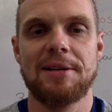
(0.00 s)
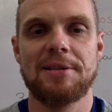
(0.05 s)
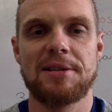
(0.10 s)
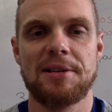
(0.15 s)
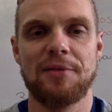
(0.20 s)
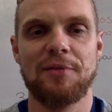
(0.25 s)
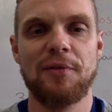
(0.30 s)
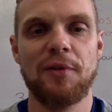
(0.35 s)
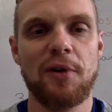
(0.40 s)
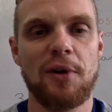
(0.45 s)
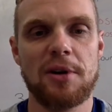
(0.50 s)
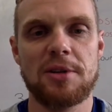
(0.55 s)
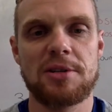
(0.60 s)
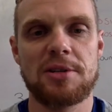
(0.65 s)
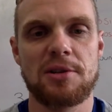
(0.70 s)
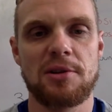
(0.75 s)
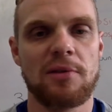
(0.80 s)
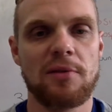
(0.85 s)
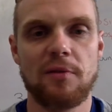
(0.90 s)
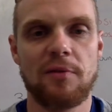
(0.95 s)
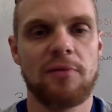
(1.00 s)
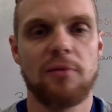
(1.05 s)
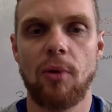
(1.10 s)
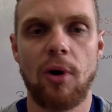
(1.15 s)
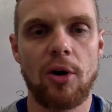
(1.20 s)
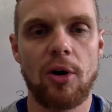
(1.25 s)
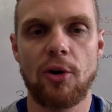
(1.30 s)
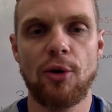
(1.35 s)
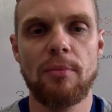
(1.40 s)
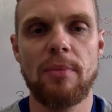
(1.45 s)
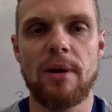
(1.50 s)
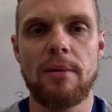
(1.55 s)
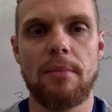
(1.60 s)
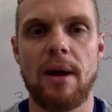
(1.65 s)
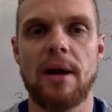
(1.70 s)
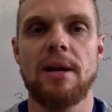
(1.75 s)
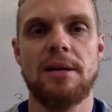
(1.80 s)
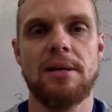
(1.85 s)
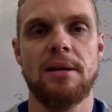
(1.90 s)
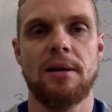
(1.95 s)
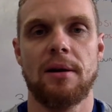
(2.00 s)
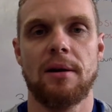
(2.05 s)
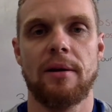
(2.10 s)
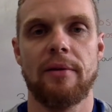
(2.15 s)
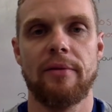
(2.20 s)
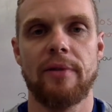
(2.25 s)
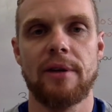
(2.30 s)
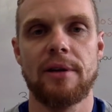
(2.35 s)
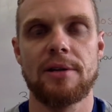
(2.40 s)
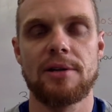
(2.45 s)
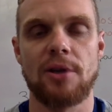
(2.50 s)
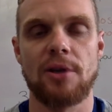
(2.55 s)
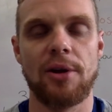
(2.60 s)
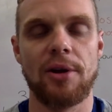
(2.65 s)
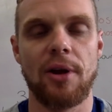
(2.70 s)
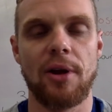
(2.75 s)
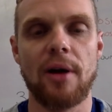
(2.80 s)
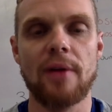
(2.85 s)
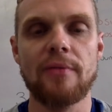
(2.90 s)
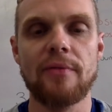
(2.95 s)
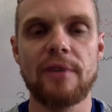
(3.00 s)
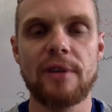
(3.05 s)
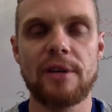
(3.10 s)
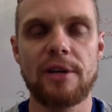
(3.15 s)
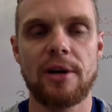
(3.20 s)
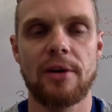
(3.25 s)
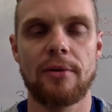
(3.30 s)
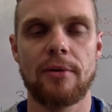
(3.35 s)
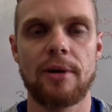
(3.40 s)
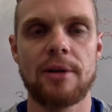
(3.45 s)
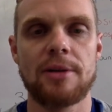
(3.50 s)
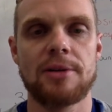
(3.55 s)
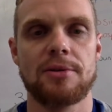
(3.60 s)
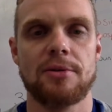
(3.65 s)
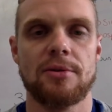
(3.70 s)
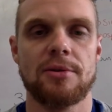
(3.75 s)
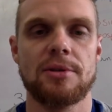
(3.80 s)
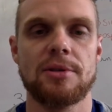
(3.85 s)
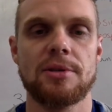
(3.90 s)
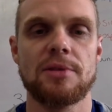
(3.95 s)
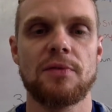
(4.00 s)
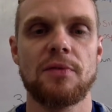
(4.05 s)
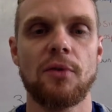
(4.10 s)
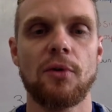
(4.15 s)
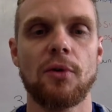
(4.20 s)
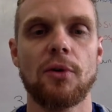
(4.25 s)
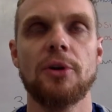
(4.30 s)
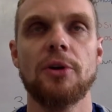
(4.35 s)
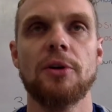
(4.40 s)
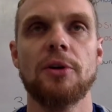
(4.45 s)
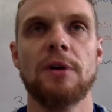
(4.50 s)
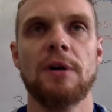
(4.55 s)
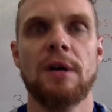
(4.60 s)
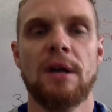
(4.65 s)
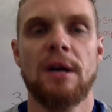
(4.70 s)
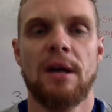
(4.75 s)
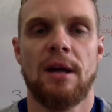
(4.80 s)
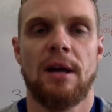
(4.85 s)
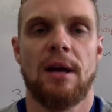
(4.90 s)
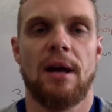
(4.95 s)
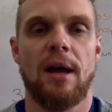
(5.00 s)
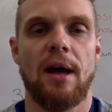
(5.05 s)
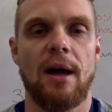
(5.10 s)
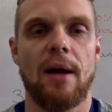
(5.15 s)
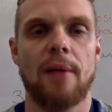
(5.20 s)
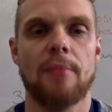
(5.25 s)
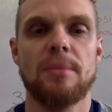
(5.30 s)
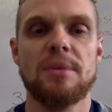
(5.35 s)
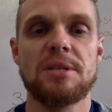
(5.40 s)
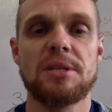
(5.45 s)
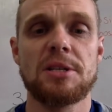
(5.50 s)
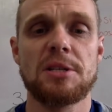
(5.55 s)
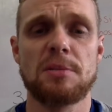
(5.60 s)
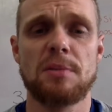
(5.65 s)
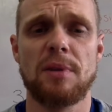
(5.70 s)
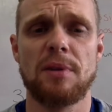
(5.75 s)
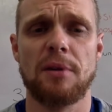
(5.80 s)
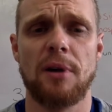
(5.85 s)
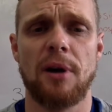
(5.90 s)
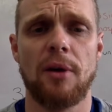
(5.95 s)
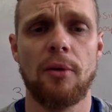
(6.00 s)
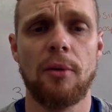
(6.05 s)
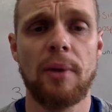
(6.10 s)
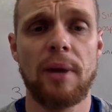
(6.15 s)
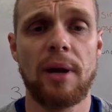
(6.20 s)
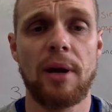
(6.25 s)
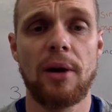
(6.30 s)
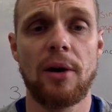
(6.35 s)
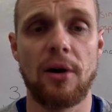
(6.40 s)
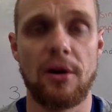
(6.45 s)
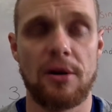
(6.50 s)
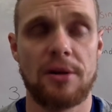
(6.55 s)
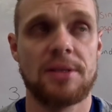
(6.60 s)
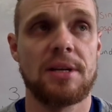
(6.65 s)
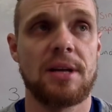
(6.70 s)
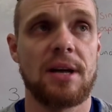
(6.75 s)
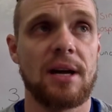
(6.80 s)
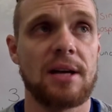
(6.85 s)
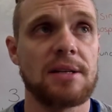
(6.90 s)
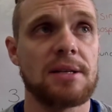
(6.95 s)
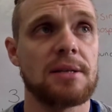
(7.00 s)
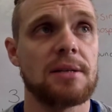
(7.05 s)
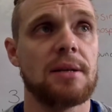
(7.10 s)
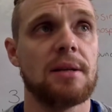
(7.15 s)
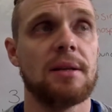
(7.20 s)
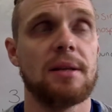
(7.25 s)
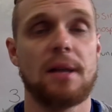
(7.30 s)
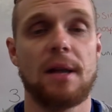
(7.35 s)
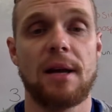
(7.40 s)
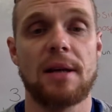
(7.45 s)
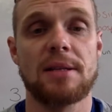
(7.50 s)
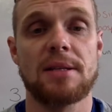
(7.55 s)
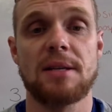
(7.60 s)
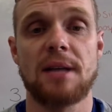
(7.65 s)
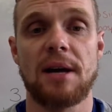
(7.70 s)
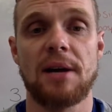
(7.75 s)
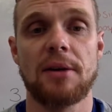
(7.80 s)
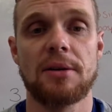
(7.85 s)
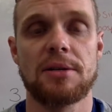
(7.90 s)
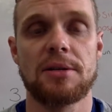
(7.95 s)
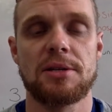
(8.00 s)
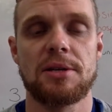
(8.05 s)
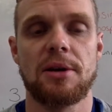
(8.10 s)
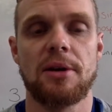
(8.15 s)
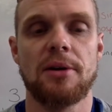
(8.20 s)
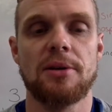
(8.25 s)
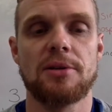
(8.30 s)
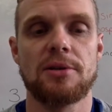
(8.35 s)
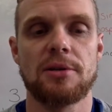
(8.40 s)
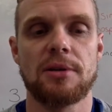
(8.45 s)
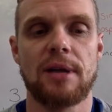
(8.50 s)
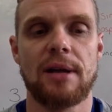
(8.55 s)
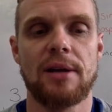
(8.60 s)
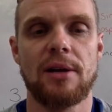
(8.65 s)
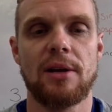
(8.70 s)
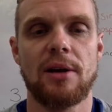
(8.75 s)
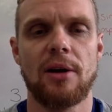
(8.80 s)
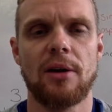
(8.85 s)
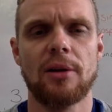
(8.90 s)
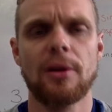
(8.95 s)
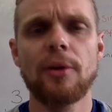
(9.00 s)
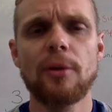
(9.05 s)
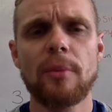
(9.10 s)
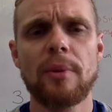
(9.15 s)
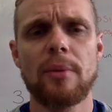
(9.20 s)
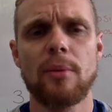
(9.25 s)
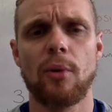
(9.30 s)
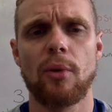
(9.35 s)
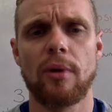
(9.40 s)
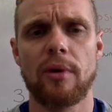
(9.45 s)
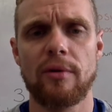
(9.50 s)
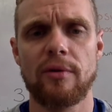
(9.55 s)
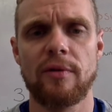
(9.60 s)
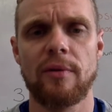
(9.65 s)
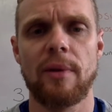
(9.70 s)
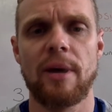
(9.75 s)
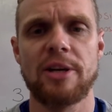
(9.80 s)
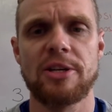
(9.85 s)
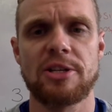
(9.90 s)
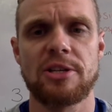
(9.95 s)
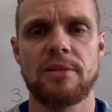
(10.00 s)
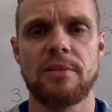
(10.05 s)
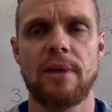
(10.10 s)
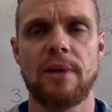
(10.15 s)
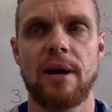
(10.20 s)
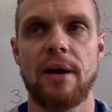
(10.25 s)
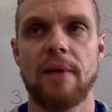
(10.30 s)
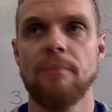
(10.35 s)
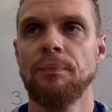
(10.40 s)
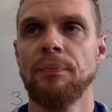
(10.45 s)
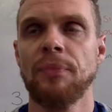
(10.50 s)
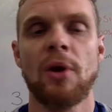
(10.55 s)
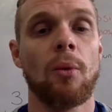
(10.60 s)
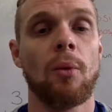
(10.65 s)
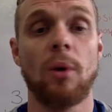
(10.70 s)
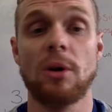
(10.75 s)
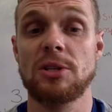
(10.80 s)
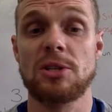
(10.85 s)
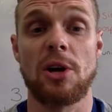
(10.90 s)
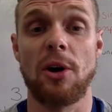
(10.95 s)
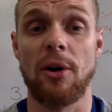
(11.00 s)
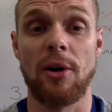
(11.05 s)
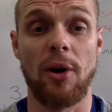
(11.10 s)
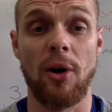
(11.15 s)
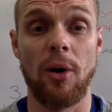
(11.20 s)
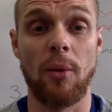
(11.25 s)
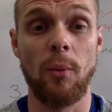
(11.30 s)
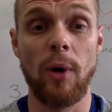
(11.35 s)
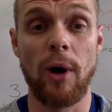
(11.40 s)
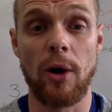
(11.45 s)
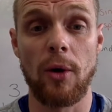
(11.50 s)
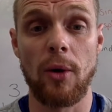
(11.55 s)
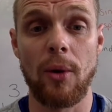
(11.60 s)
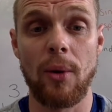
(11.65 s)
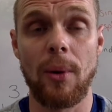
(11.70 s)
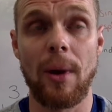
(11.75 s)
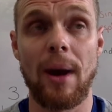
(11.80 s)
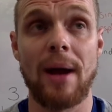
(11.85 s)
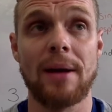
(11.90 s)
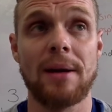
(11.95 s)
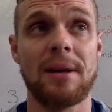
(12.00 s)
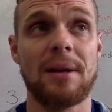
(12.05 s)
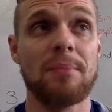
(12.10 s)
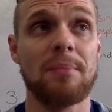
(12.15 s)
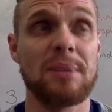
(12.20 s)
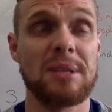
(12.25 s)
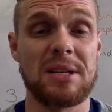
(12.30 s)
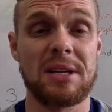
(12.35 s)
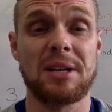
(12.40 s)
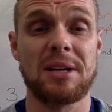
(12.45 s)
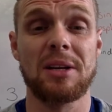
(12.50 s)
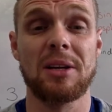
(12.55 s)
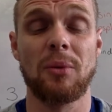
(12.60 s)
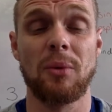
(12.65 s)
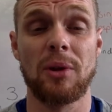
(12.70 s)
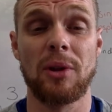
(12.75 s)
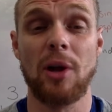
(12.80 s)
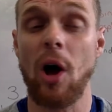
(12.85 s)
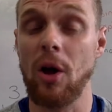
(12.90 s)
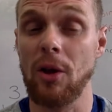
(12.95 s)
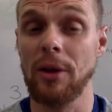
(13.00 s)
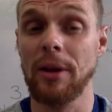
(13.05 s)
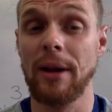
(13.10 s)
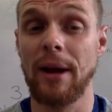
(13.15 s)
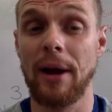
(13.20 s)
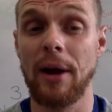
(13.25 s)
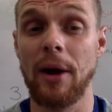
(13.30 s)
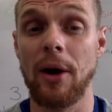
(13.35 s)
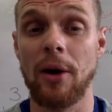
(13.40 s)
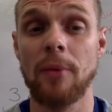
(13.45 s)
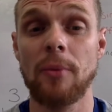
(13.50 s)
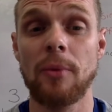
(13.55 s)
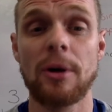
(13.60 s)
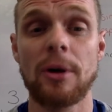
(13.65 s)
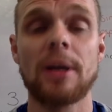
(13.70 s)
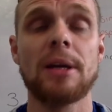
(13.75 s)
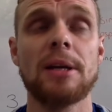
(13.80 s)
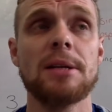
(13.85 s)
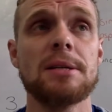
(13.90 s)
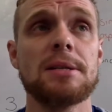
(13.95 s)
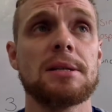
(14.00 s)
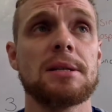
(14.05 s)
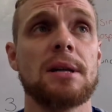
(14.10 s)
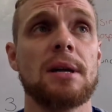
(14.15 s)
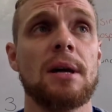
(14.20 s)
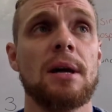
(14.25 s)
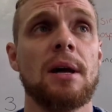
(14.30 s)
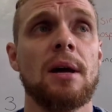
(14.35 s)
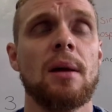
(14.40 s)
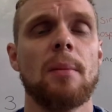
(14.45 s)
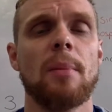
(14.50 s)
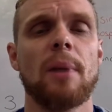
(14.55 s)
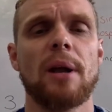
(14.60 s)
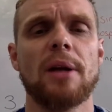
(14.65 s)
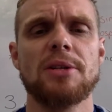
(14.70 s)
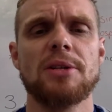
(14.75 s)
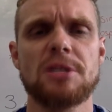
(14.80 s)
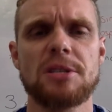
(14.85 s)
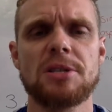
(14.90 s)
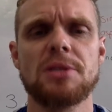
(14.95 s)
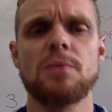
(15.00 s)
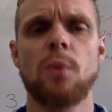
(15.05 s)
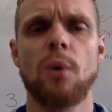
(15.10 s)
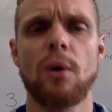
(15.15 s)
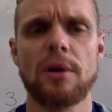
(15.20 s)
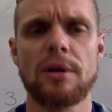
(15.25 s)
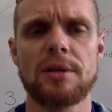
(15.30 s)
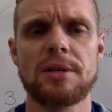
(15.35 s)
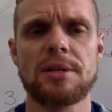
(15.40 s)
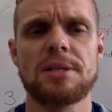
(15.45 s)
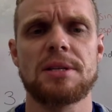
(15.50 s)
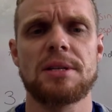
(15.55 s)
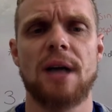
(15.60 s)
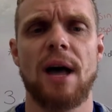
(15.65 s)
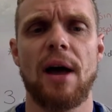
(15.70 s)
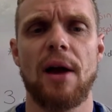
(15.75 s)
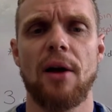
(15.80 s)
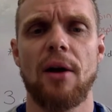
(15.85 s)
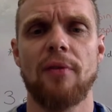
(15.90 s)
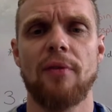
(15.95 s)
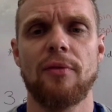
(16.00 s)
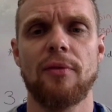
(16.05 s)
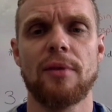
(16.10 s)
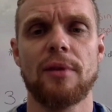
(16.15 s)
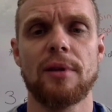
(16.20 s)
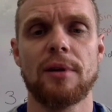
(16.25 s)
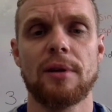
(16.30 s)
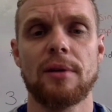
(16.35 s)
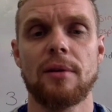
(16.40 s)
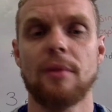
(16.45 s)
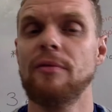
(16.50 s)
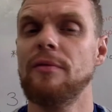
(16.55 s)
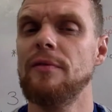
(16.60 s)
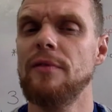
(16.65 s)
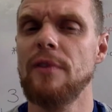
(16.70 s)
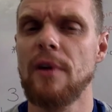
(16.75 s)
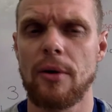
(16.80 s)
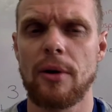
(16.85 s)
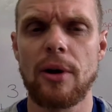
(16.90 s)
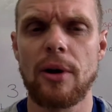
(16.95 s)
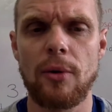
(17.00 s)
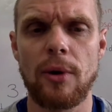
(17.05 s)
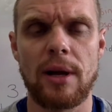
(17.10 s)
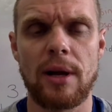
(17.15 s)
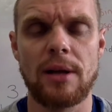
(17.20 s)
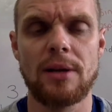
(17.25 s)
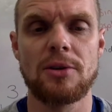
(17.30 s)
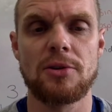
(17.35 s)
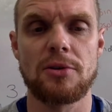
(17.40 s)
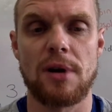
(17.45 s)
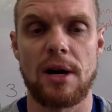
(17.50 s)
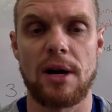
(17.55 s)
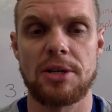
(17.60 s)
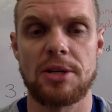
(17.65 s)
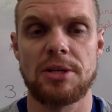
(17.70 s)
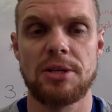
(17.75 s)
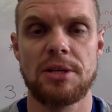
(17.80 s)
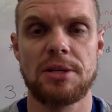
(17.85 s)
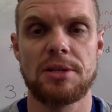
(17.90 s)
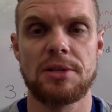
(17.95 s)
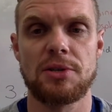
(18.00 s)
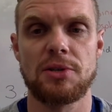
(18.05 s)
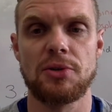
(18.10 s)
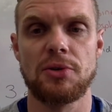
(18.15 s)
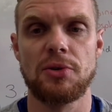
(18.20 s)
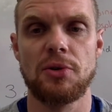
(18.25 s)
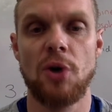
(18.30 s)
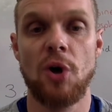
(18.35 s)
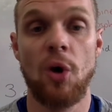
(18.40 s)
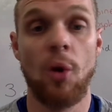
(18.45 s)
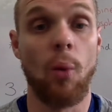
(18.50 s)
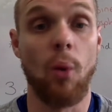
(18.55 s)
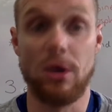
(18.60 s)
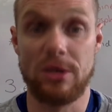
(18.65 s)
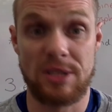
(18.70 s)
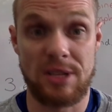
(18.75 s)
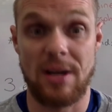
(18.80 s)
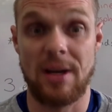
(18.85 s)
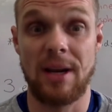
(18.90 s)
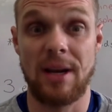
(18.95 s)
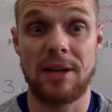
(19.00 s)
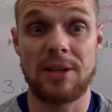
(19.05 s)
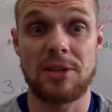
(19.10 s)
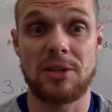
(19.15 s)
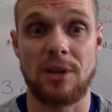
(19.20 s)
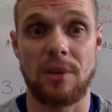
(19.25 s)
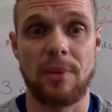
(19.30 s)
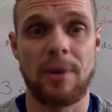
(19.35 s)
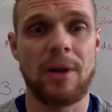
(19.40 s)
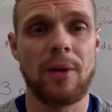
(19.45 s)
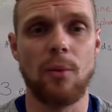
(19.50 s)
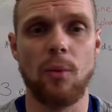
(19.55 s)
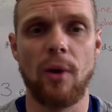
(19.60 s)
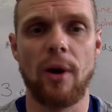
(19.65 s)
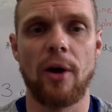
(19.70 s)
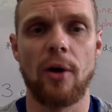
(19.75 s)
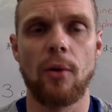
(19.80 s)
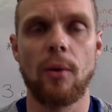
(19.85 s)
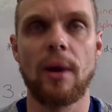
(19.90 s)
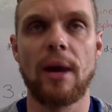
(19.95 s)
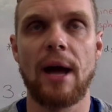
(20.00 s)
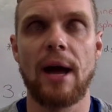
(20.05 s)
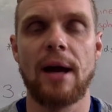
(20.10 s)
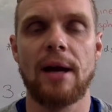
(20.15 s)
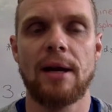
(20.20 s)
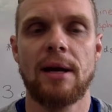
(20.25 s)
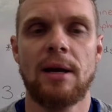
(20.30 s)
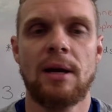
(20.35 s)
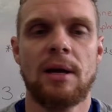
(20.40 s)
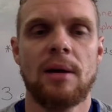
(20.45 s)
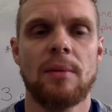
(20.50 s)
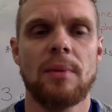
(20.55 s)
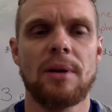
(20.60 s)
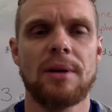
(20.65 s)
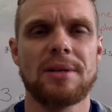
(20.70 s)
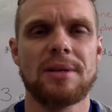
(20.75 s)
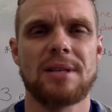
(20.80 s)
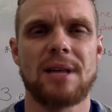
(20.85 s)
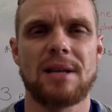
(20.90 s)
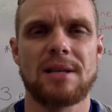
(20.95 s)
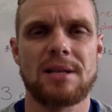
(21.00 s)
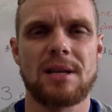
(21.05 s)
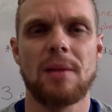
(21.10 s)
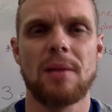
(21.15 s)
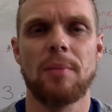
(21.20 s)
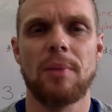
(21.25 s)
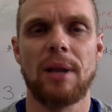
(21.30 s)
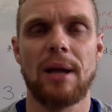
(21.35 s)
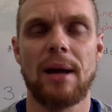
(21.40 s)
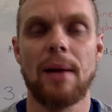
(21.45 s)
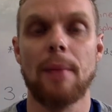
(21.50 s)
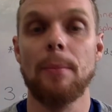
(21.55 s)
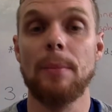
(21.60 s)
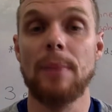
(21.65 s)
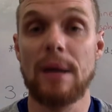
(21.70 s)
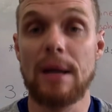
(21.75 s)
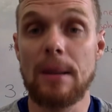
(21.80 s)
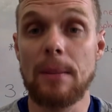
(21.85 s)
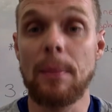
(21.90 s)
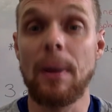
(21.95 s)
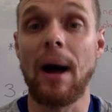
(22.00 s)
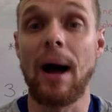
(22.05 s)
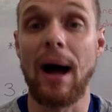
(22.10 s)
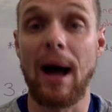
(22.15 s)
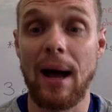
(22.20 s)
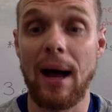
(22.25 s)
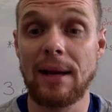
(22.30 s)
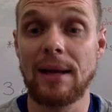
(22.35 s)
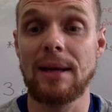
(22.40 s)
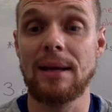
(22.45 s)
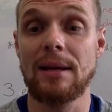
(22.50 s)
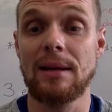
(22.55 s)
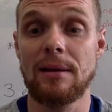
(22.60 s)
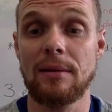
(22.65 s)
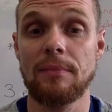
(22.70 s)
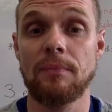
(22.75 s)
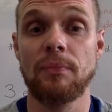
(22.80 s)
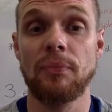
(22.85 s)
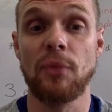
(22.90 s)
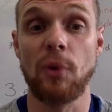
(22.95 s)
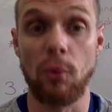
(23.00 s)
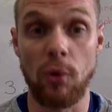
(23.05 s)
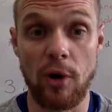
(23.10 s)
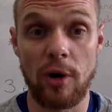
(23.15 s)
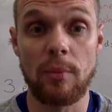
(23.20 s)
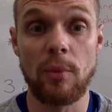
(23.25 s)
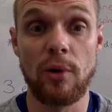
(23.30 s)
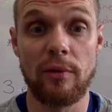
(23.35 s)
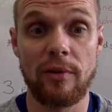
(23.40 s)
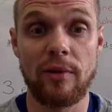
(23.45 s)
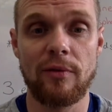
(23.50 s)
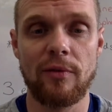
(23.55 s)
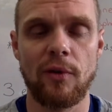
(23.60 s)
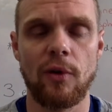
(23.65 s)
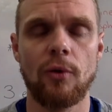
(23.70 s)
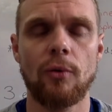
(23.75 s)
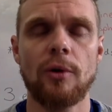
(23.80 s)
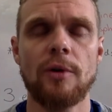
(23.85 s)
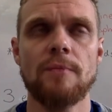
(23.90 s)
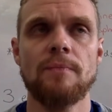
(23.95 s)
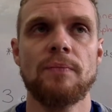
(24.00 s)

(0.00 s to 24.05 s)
the first of what could be many of these online video resources for you. Mr. Smith and I will be in contact in the next day or so to let you know a little bit more information about what's going on, where we're at, and in particular what the holiday homework is. But I just wanted to start off with a very quick introduction as to what's our next topic and where are we at, because that's going to play a big part in the work moving forward.